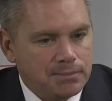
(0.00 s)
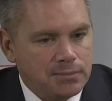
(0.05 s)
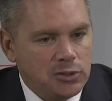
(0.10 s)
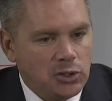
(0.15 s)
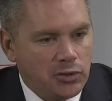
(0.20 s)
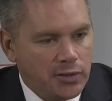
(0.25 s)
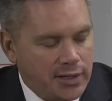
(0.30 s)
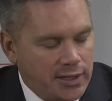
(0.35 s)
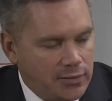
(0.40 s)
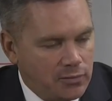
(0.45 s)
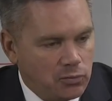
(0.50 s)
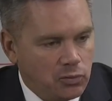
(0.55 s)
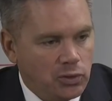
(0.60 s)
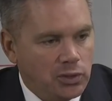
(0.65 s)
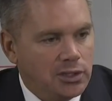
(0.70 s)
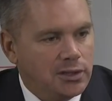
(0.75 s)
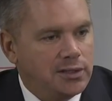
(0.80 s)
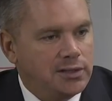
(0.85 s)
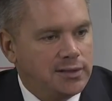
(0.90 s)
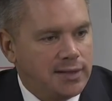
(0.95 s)
they have
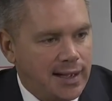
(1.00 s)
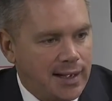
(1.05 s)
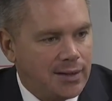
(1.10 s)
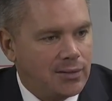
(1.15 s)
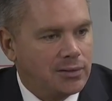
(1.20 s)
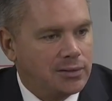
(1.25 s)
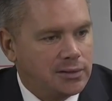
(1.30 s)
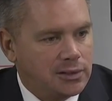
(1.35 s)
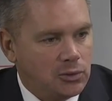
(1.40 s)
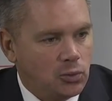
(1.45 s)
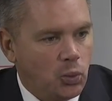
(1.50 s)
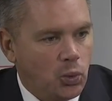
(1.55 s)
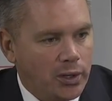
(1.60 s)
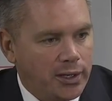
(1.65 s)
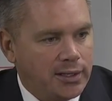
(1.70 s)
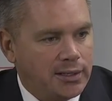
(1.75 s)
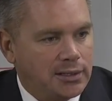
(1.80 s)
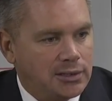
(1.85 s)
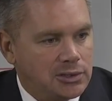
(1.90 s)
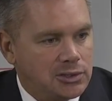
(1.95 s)
really talented
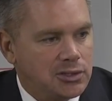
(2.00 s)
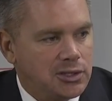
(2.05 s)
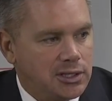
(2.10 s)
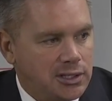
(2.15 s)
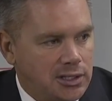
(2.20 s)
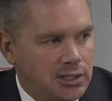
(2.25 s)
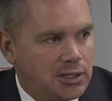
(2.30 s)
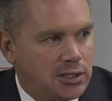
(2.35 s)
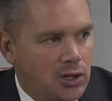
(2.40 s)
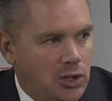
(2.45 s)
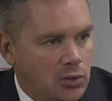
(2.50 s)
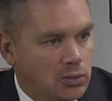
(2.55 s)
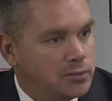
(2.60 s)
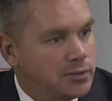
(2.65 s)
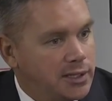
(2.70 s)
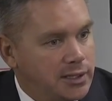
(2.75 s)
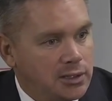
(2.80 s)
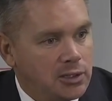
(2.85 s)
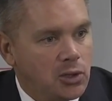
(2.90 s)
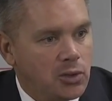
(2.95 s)
wings that can go
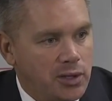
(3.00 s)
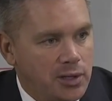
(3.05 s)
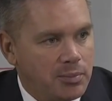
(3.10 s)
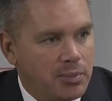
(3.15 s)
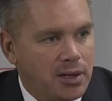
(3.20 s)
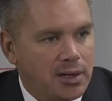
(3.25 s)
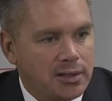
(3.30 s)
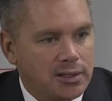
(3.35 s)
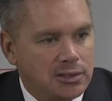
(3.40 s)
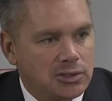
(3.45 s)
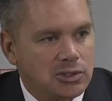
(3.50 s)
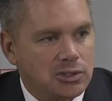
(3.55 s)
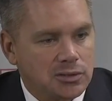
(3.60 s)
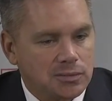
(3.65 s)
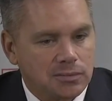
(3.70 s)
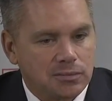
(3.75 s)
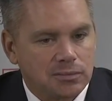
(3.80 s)
get buckets.